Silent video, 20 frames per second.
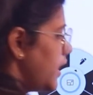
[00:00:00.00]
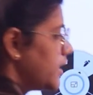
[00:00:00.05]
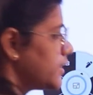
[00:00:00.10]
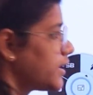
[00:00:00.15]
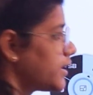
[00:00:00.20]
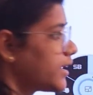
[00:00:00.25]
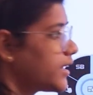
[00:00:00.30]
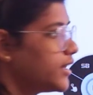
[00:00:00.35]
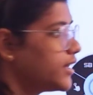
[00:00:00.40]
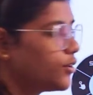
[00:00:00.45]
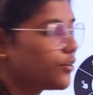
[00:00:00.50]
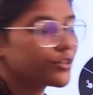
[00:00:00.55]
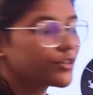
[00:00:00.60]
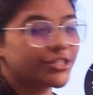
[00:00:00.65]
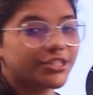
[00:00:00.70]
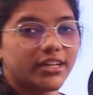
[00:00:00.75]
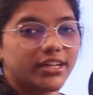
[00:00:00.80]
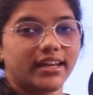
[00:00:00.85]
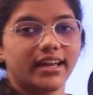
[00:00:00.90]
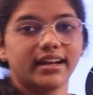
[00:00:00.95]
that he or
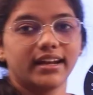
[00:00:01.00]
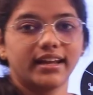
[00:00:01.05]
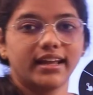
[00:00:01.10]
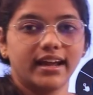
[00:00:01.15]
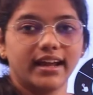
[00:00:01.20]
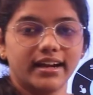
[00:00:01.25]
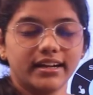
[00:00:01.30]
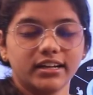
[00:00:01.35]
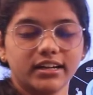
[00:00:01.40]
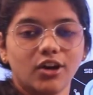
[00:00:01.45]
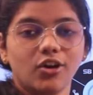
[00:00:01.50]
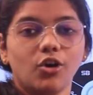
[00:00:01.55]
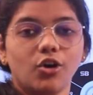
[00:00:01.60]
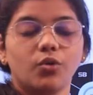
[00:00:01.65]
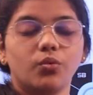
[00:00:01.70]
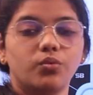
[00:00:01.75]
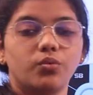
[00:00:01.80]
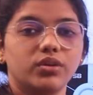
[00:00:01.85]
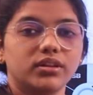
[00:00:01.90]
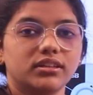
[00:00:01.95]
she can get
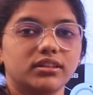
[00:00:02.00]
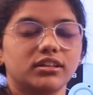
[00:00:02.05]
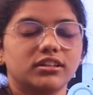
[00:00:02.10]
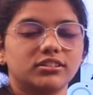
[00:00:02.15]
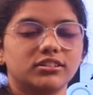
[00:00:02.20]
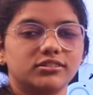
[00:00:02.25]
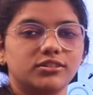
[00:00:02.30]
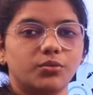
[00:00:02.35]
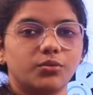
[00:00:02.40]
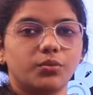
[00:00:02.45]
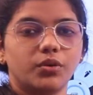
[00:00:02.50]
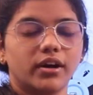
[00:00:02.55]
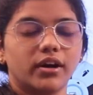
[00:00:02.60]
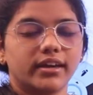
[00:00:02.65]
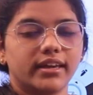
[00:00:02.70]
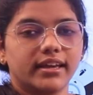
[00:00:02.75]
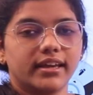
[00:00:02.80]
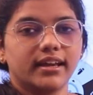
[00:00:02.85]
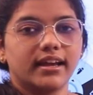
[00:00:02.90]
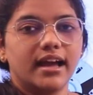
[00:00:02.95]
with the
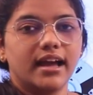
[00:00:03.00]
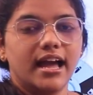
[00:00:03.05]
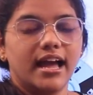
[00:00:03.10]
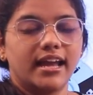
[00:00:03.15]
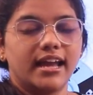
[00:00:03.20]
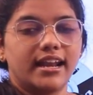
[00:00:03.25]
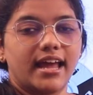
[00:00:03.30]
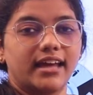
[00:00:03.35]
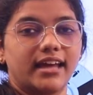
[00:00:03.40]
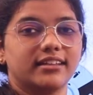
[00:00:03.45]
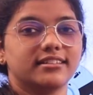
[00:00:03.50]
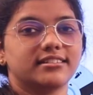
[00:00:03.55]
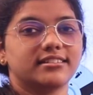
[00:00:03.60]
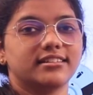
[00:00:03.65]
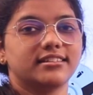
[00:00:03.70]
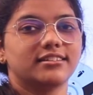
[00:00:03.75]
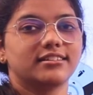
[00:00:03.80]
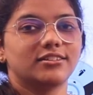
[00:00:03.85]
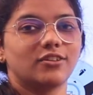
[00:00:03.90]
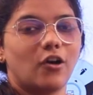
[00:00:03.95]
working
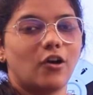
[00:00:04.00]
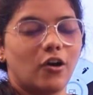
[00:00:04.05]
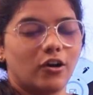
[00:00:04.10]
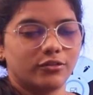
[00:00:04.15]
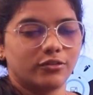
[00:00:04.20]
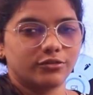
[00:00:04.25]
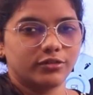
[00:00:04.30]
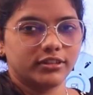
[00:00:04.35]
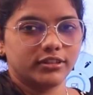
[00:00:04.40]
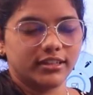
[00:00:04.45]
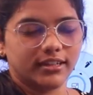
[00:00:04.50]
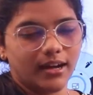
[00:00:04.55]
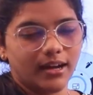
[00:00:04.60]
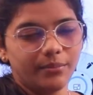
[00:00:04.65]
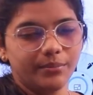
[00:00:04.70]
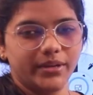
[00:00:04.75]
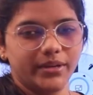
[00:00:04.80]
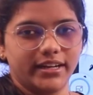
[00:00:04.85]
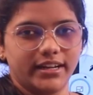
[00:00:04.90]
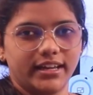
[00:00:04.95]
analysis of the
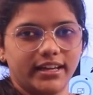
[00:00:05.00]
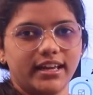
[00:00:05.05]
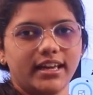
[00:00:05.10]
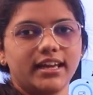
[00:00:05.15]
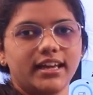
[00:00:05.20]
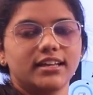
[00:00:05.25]
company.